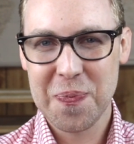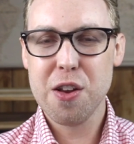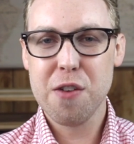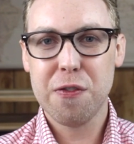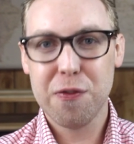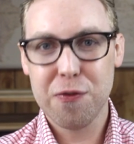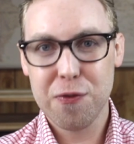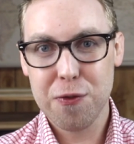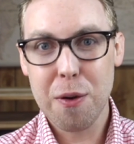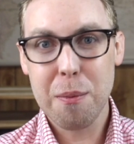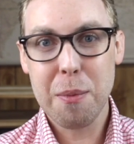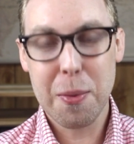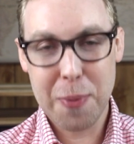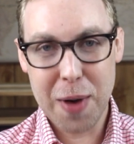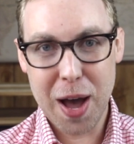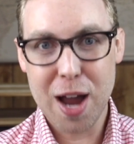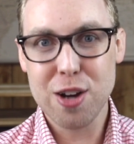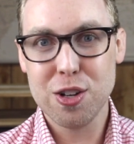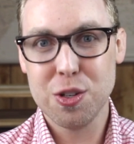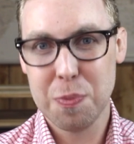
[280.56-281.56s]
From a
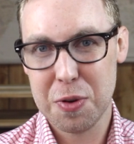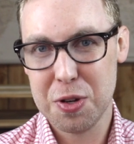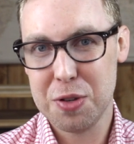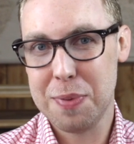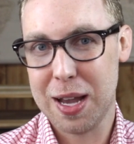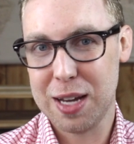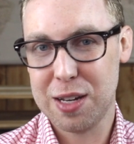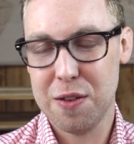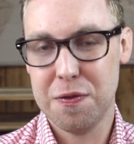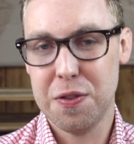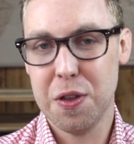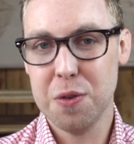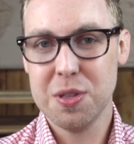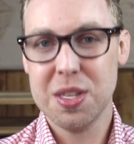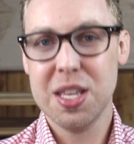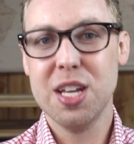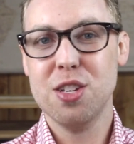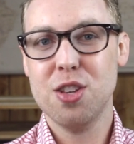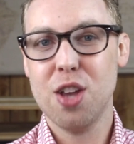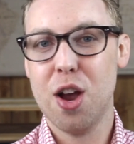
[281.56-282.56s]
buyer's perspective, those
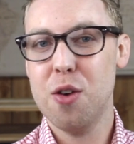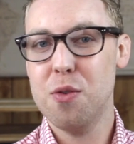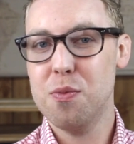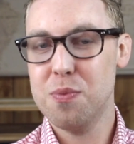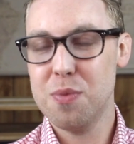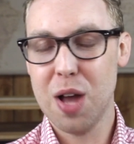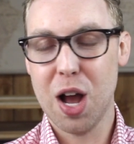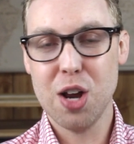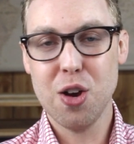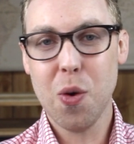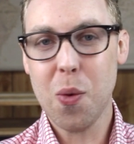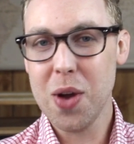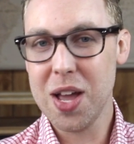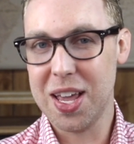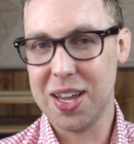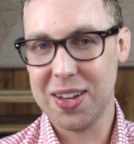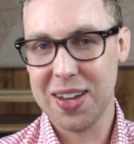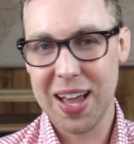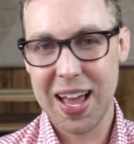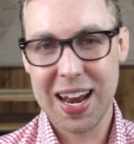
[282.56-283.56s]
things are
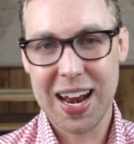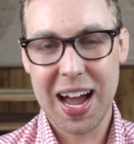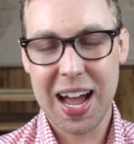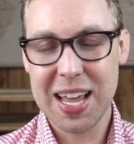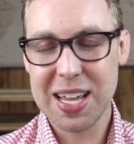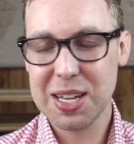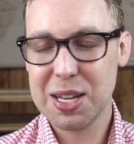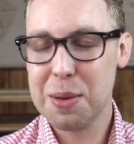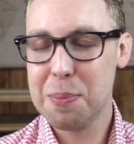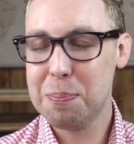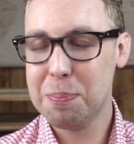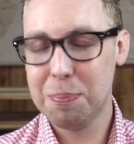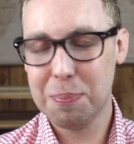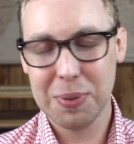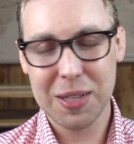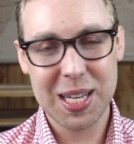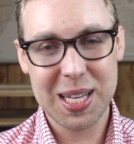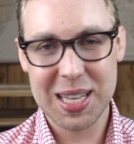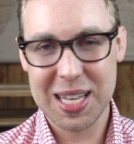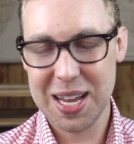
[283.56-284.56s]
annoying, and I
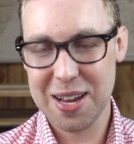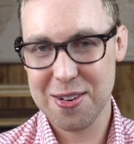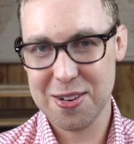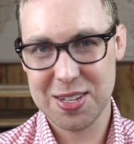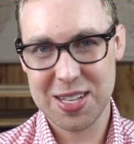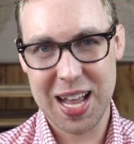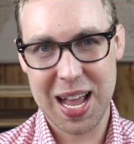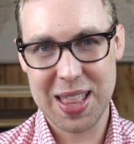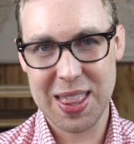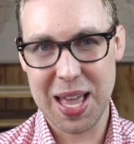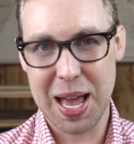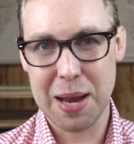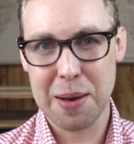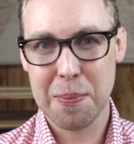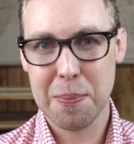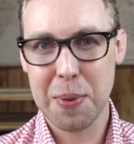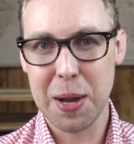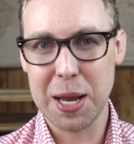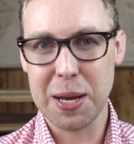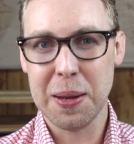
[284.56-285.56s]
completely understand that.
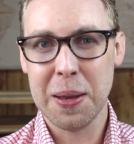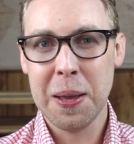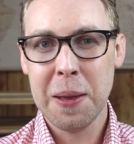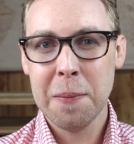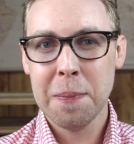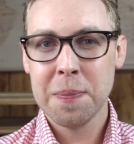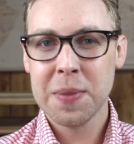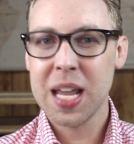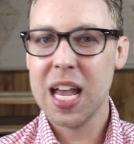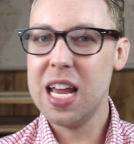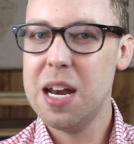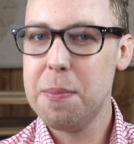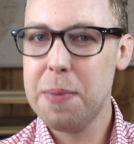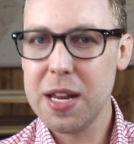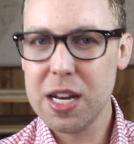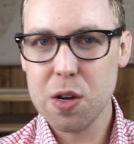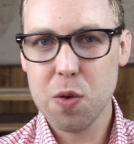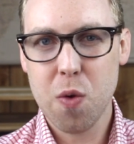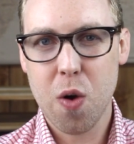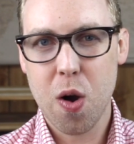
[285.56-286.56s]
But in a
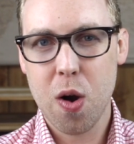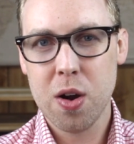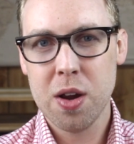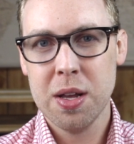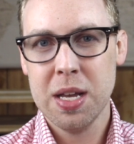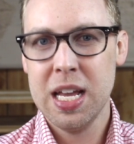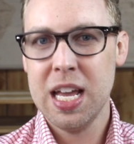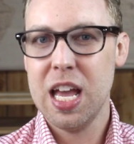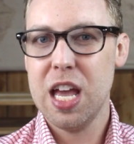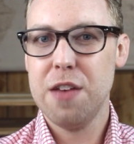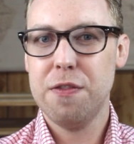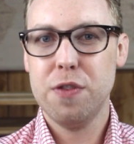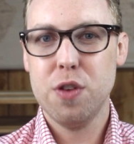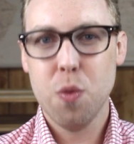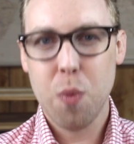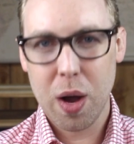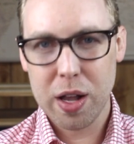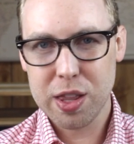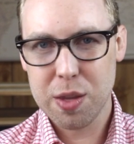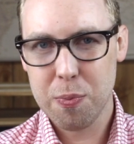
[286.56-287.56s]
bidding war, if you
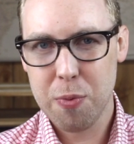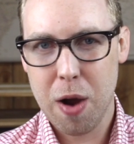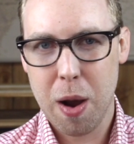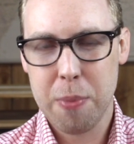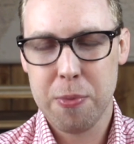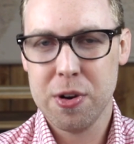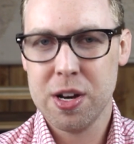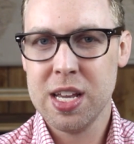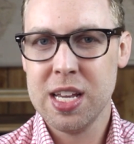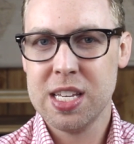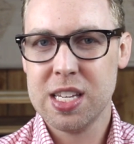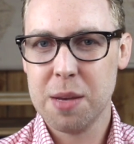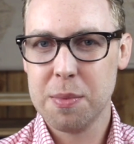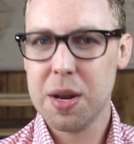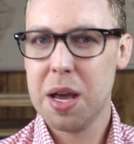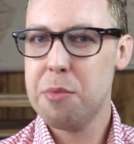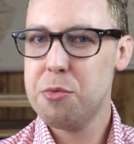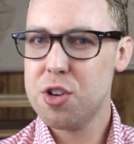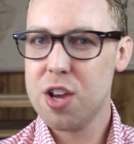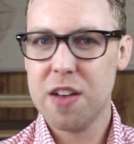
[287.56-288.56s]
want the property,
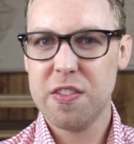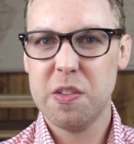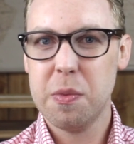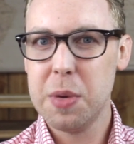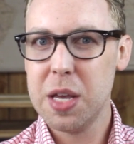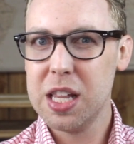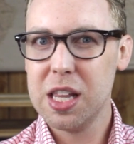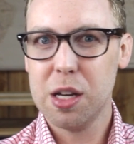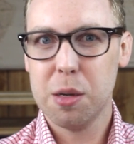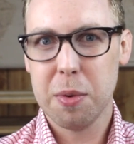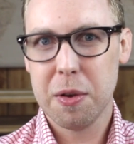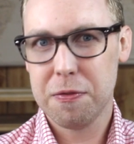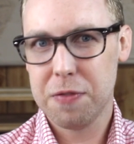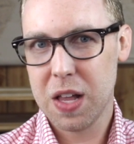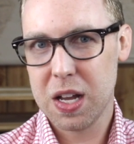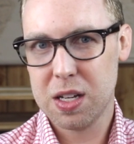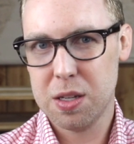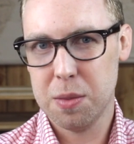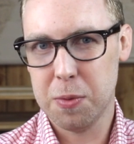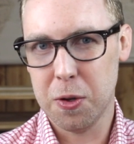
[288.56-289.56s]
sometimes you have to be a little bit
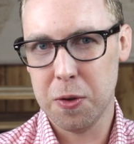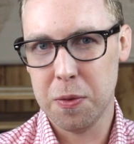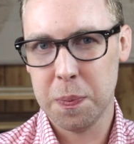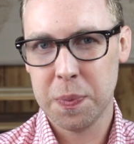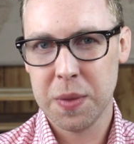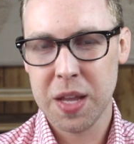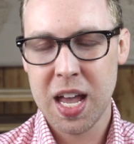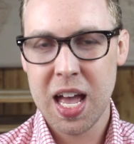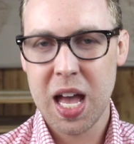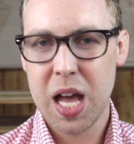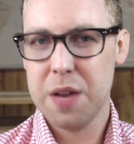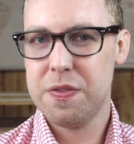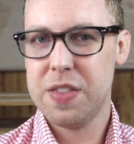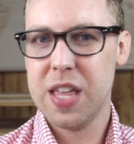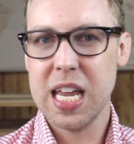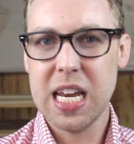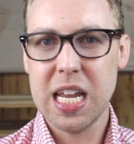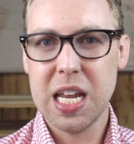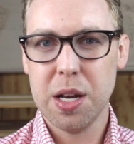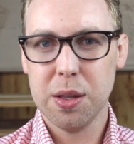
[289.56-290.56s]
flexible. And if
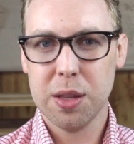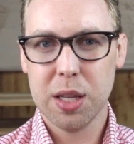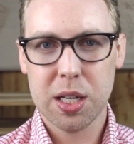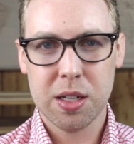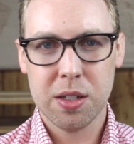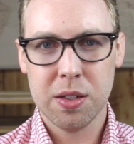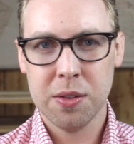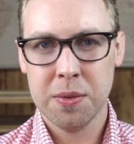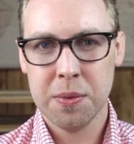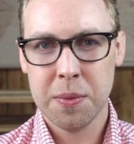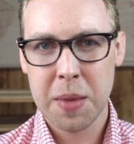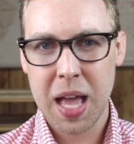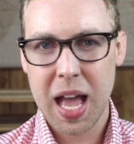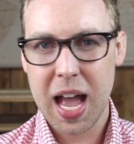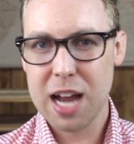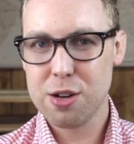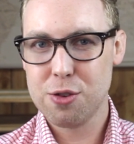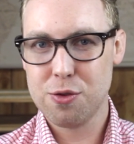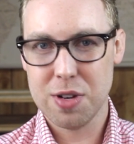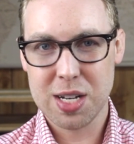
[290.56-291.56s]
they need a little
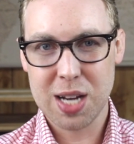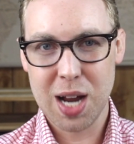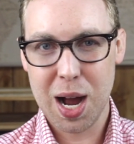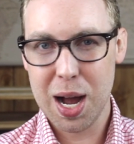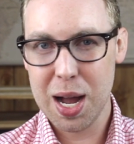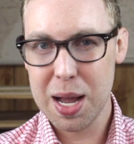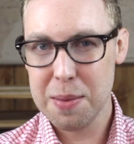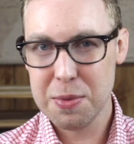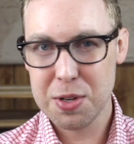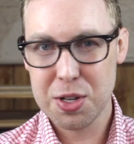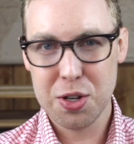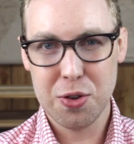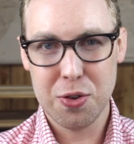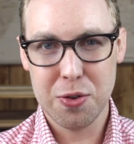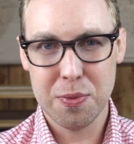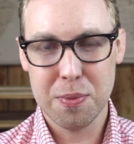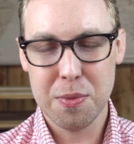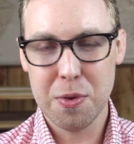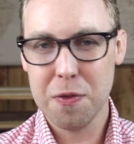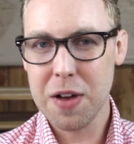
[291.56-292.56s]
extra time
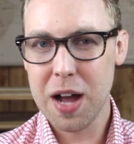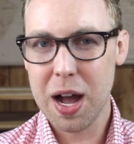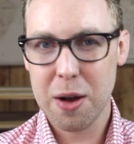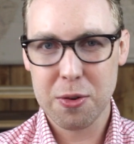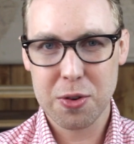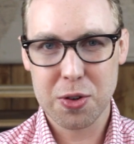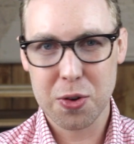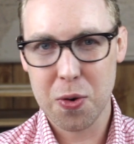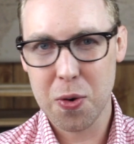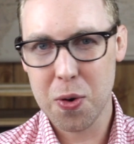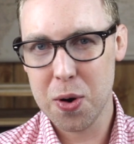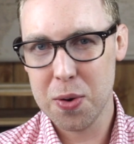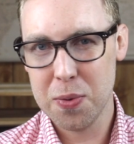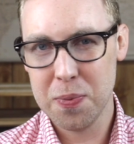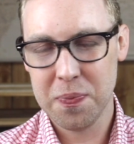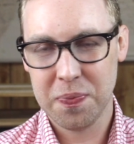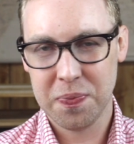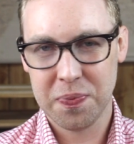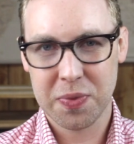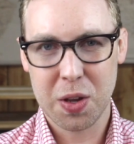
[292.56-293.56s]
to move out
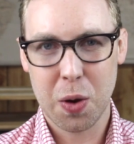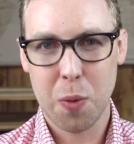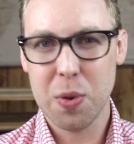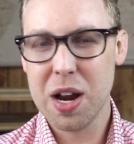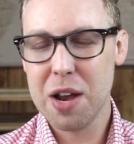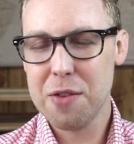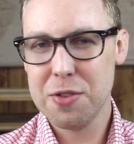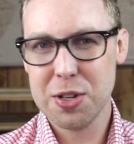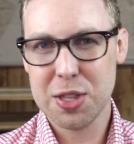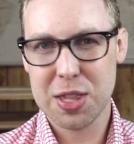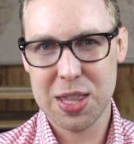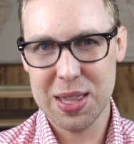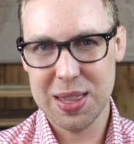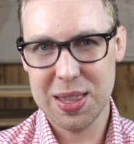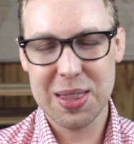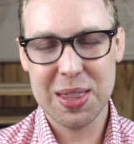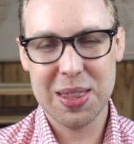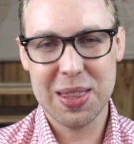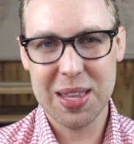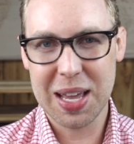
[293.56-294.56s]
or whatever
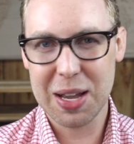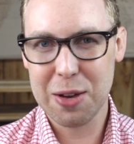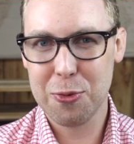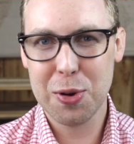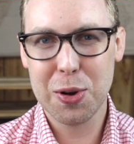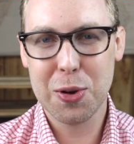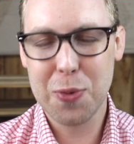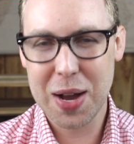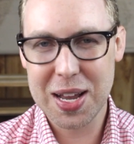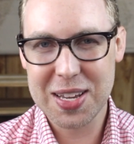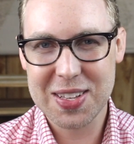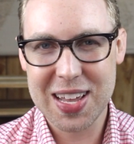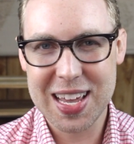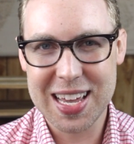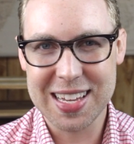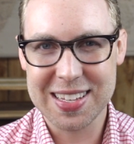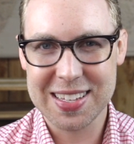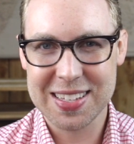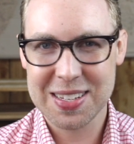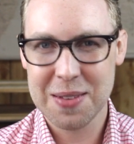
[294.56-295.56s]
the request
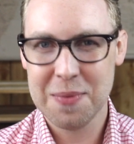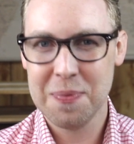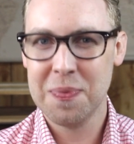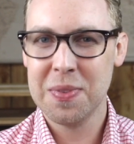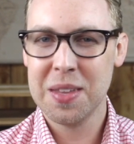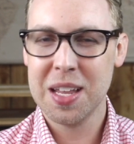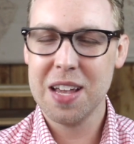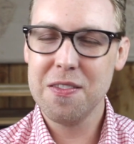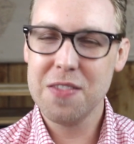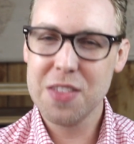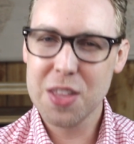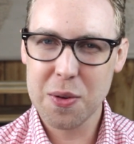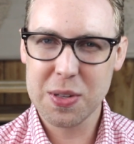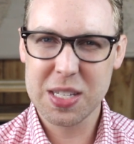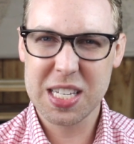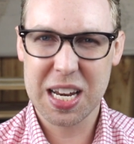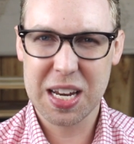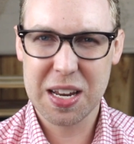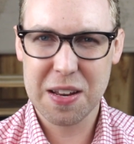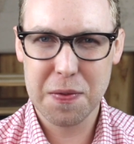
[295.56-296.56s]
is. Even though
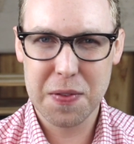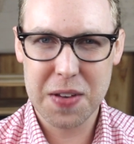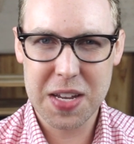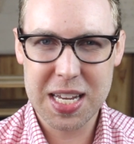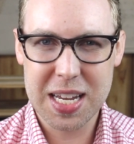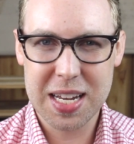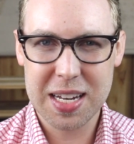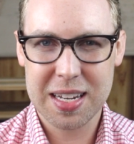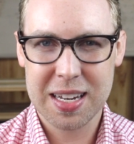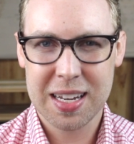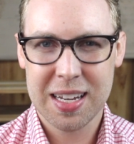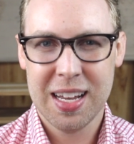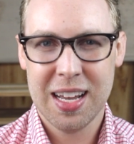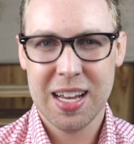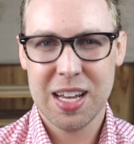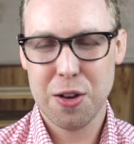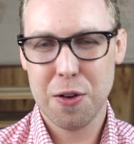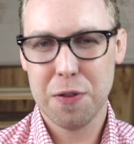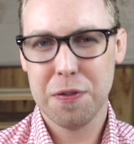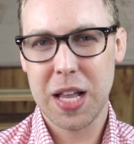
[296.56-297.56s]
it's inconvenient,
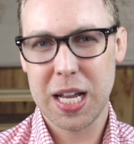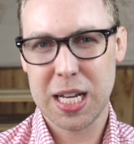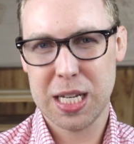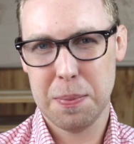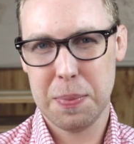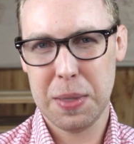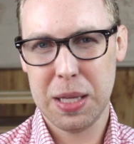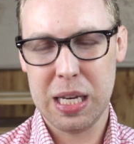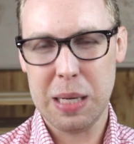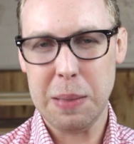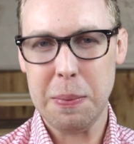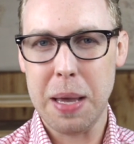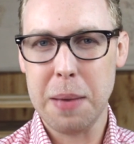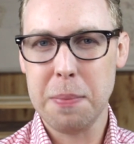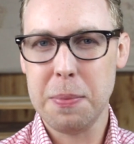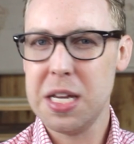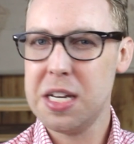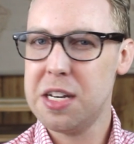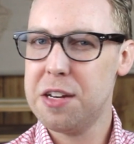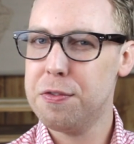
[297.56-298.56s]
your flexibility may
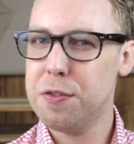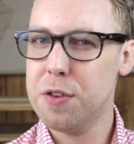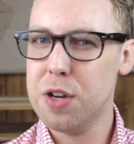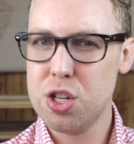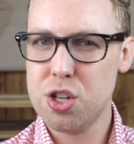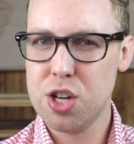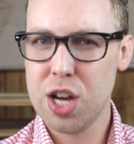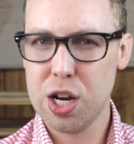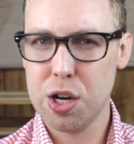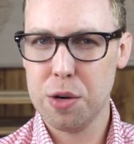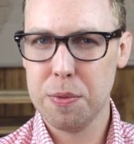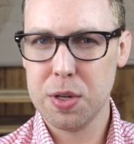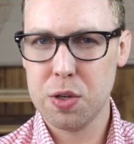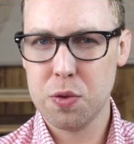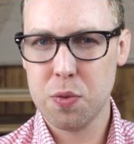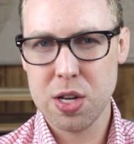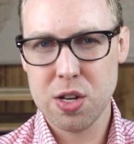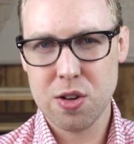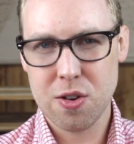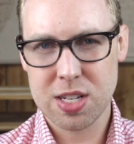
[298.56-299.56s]
be a differentiator
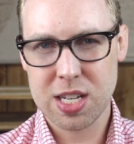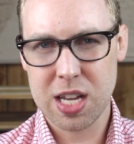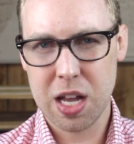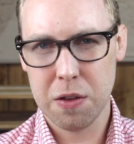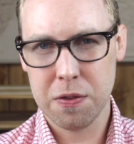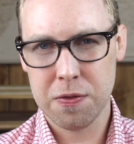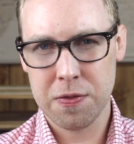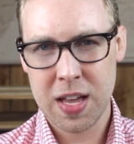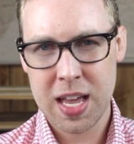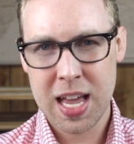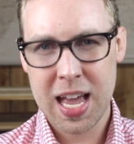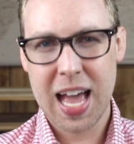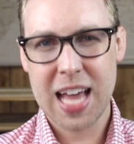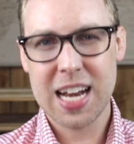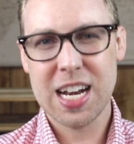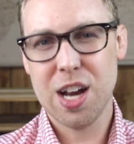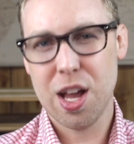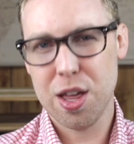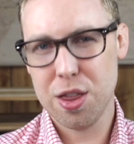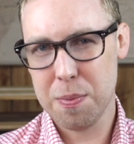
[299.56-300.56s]
between yourself
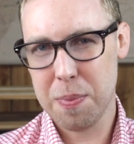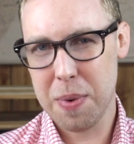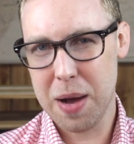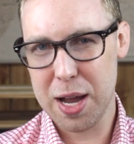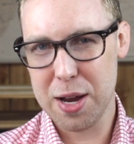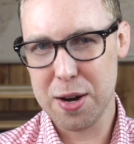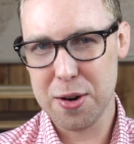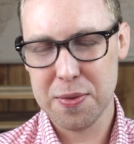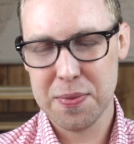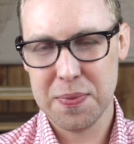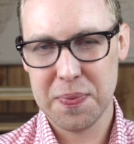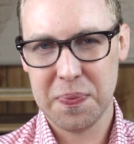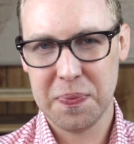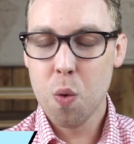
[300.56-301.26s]
and another buyer.